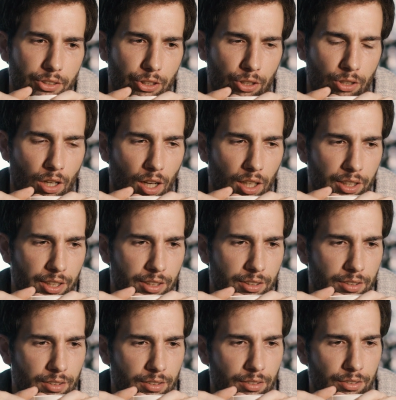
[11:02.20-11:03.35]
your
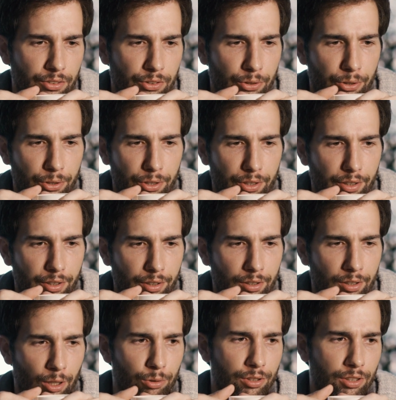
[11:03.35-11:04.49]
colleagues, your
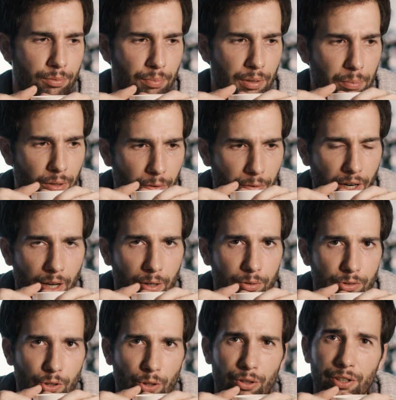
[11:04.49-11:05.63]
closest people
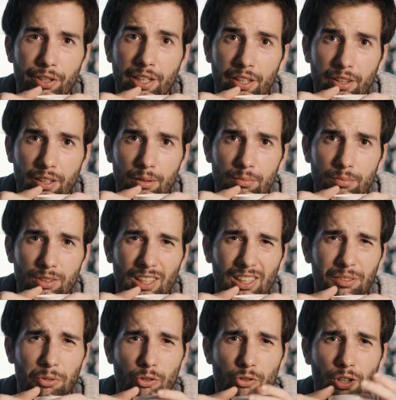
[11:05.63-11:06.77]
around, showing them, tell
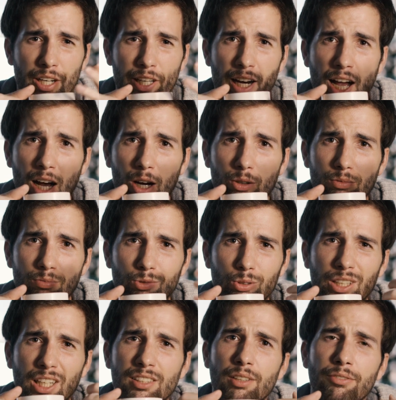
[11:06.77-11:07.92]
them to try it out, to
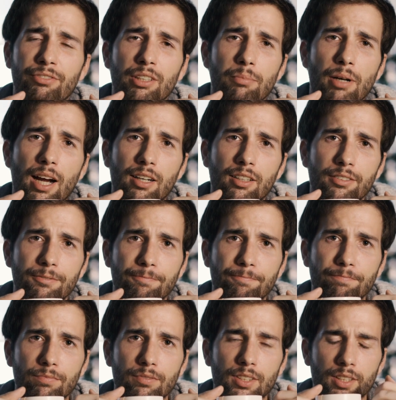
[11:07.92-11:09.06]
get some feedback.
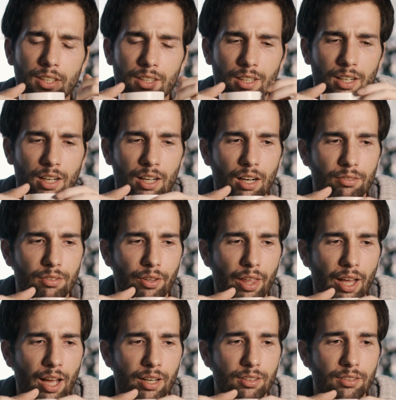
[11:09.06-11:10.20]
And after
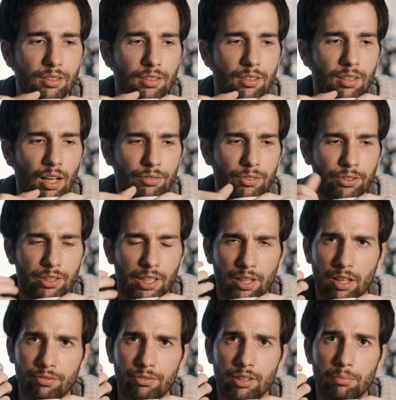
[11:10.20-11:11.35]
that, after you get
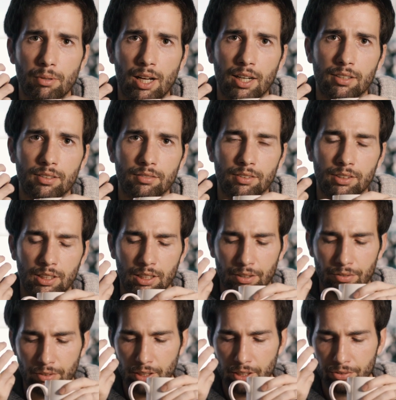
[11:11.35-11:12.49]
that feedback,
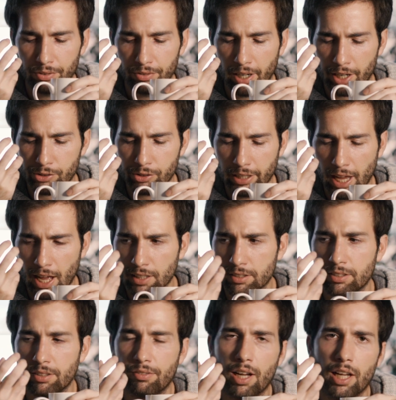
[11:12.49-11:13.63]
see if it actually adds
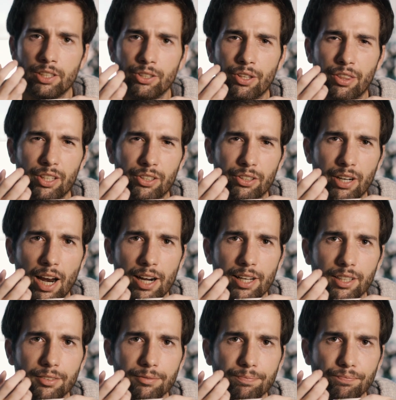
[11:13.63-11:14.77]
the value you think you're
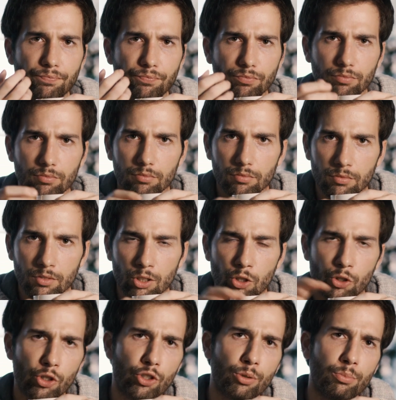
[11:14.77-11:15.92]
adding,
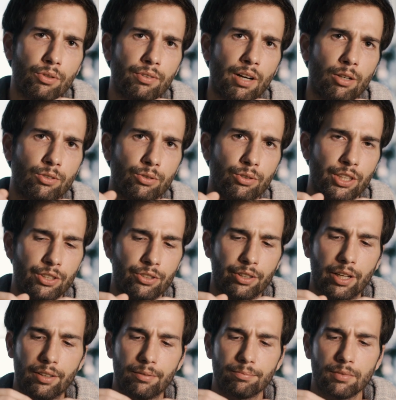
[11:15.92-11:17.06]
you should move out to the
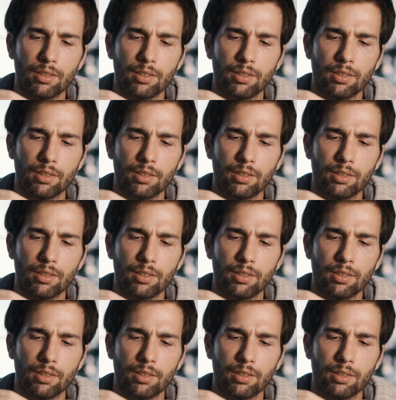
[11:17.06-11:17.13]
internet.